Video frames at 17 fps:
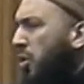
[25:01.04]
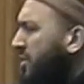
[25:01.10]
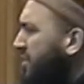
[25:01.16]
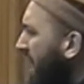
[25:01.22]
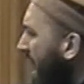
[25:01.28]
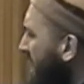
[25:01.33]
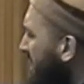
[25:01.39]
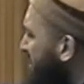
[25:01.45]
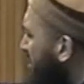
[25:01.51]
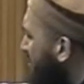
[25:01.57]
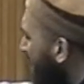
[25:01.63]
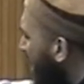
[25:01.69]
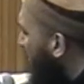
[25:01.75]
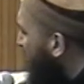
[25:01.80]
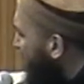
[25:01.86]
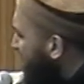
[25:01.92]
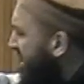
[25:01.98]
who's going to
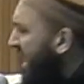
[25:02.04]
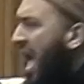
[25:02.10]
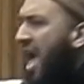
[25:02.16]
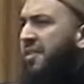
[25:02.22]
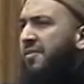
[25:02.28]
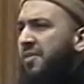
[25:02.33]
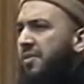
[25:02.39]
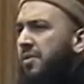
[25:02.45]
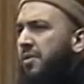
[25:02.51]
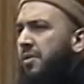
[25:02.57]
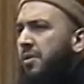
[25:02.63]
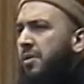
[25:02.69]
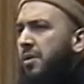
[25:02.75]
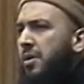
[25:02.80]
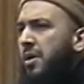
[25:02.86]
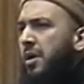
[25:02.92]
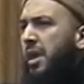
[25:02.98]
make facade,
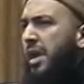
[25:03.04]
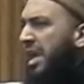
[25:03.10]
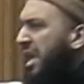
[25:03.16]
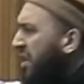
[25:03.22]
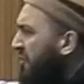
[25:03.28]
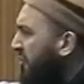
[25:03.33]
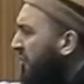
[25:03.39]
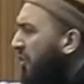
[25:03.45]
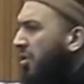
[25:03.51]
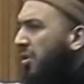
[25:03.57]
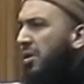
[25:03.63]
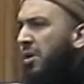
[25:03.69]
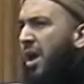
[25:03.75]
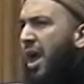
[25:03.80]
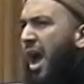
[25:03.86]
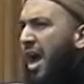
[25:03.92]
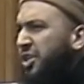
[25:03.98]

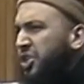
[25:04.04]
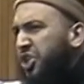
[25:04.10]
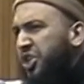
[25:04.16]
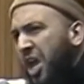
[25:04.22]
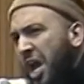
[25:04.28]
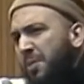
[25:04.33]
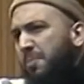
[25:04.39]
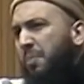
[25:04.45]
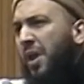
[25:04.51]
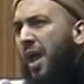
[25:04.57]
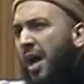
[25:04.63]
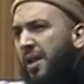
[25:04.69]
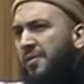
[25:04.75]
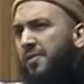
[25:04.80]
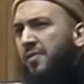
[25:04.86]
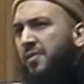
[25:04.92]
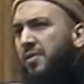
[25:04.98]
evil, and shed
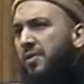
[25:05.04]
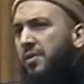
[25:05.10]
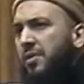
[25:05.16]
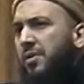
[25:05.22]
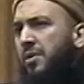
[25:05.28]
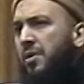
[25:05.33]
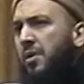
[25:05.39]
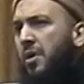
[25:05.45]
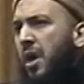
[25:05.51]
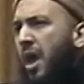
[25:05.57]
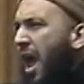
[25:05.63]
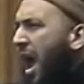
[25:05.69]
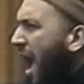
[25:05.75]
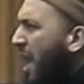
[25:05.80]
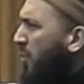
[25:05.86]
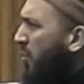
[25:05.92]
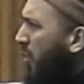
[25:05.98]
blood.
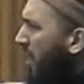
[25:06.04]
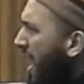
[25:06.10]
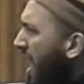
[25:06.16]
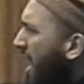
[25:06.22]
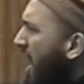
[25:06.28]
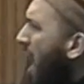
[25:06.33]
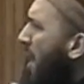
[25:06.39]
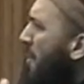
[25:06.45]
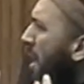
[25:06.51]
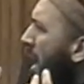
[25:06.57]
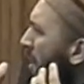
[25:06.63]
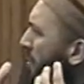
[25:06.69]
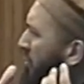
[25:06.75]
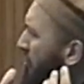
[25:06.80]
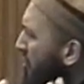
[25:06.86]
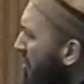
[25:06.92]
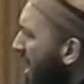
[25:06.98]
And we come
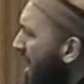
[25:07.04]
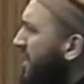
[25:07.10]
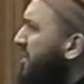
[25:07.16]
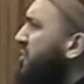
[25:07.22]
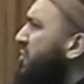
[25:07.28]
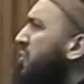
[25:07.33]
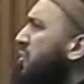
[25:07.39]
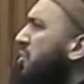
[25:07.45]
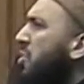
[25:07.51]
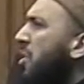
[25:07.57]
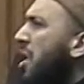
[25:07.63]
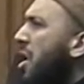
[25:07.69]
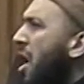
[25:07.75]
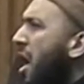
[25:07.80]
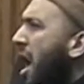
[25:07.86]
and praise you